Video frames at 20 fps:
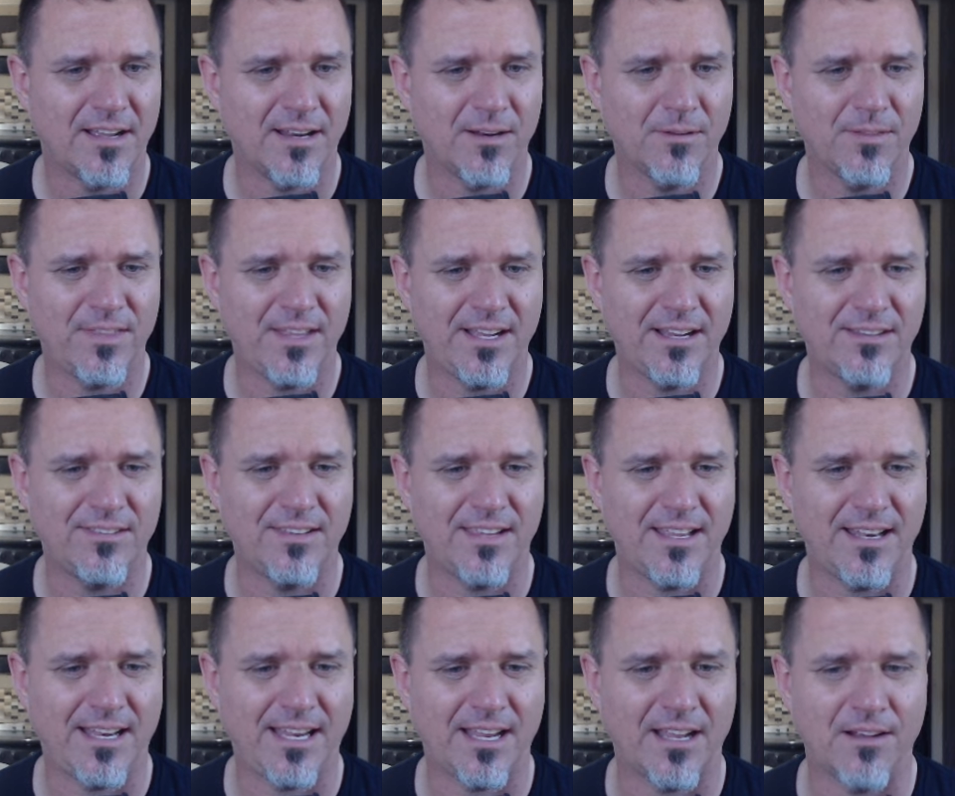I don't think it's
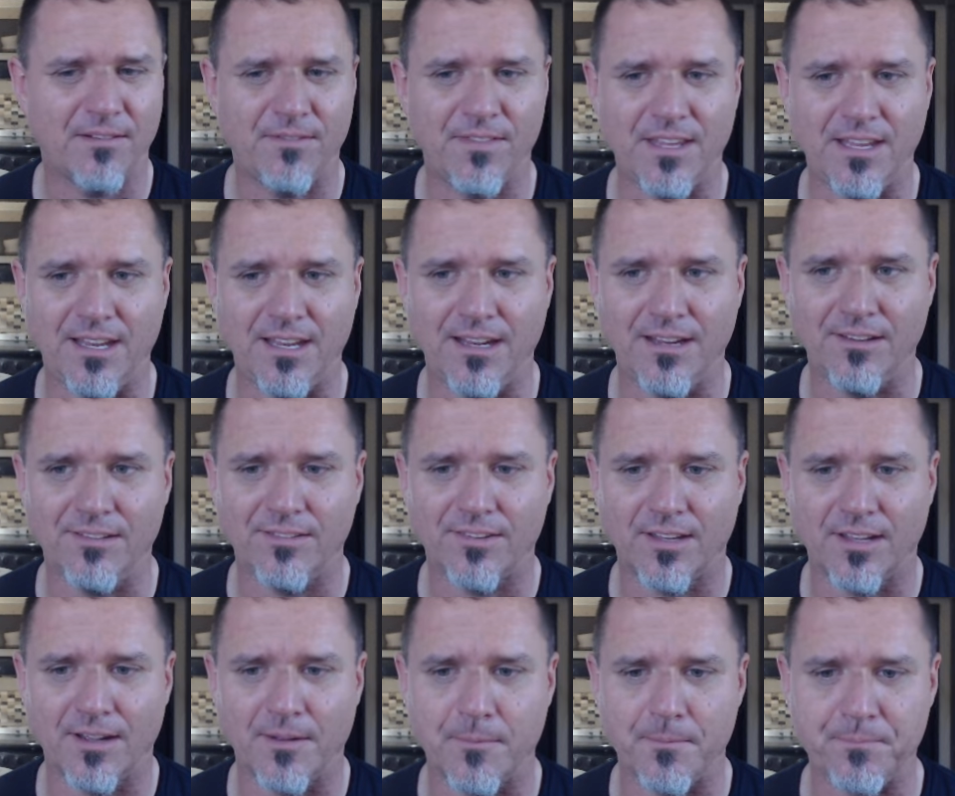any of these
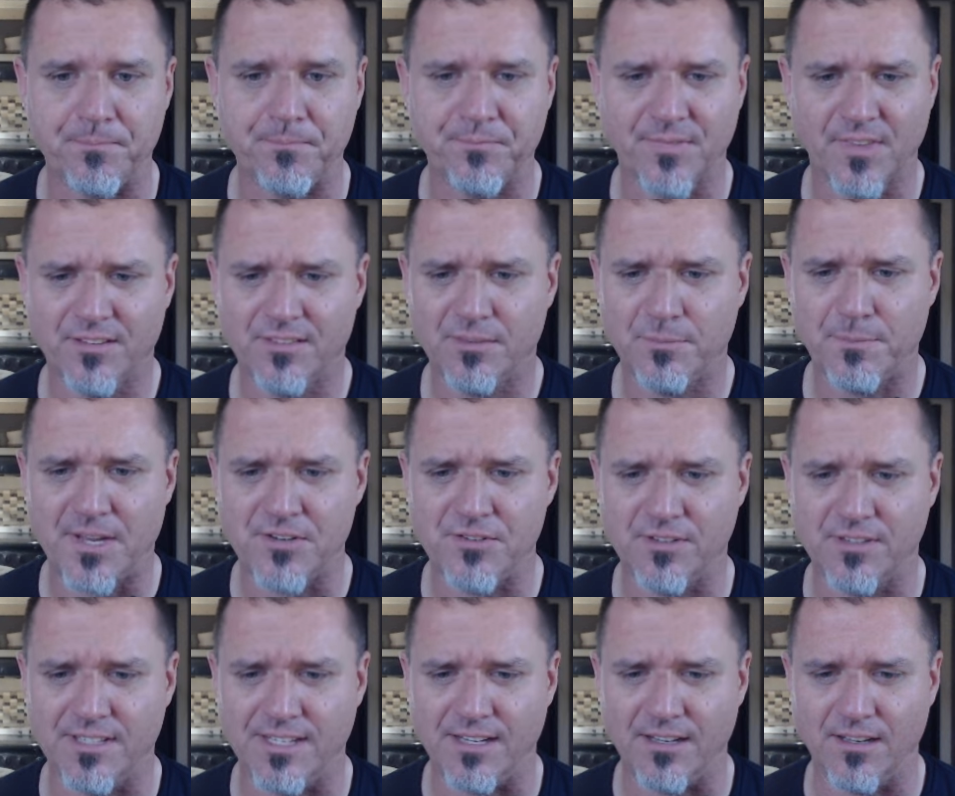um,
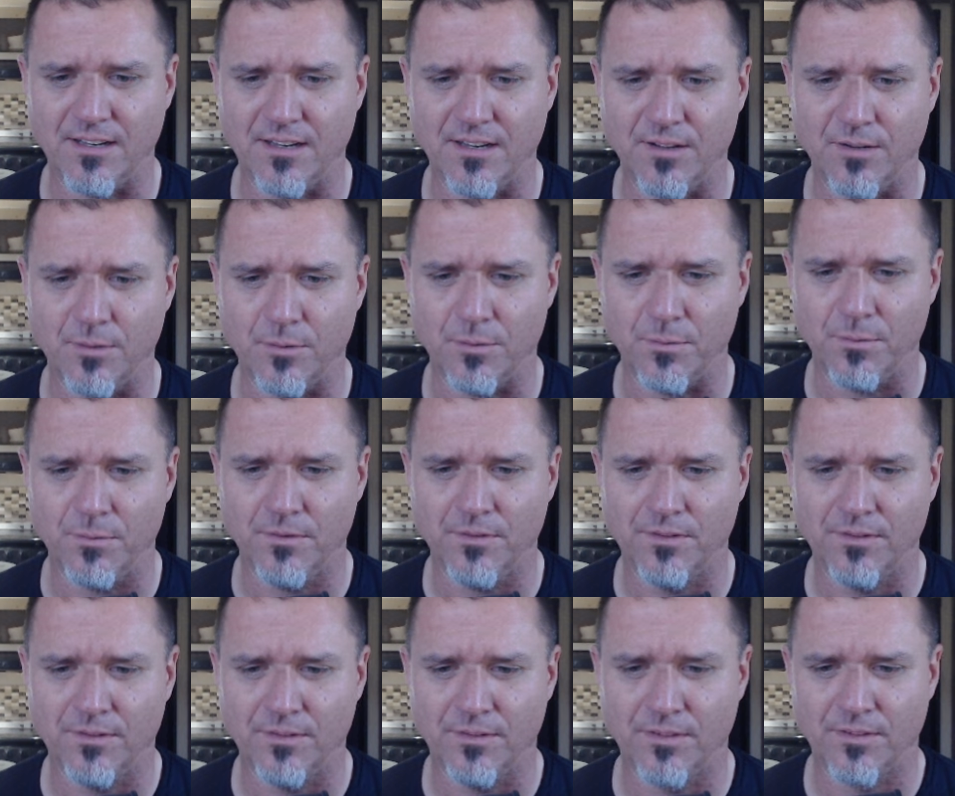specialty
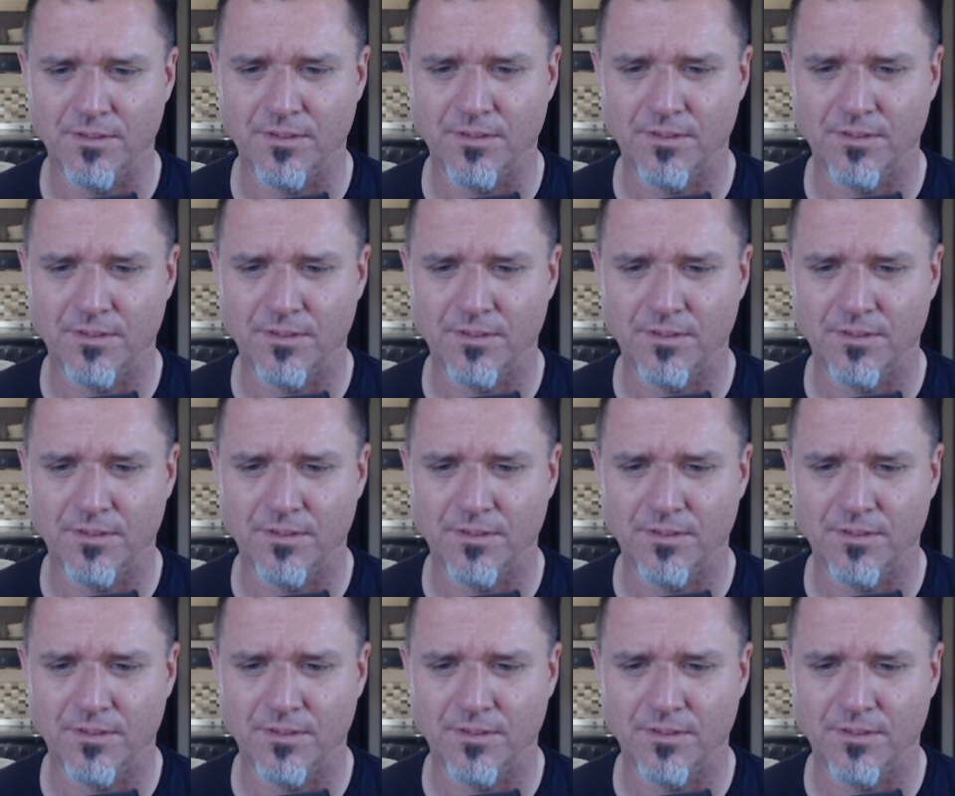nodes.